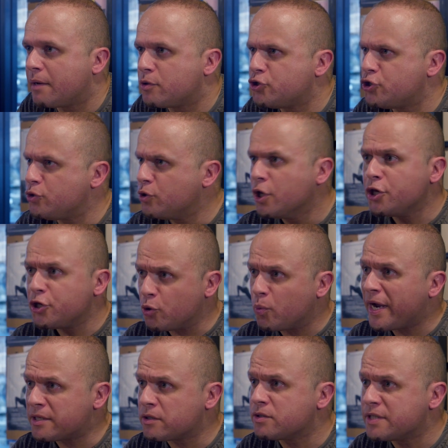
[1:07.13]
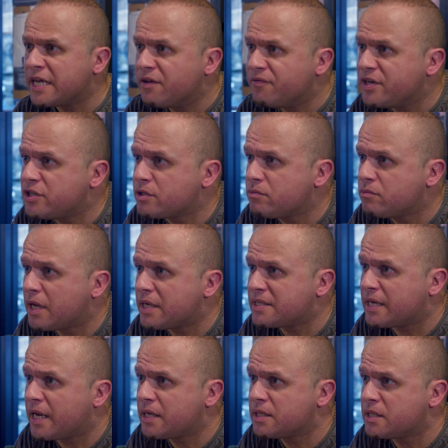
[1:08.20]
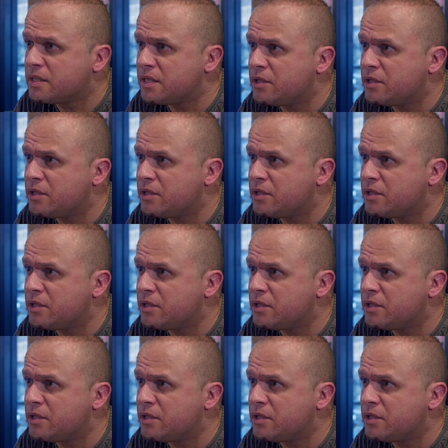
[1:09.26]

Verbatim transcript: Because uh, um, you, you worked on television as an actor,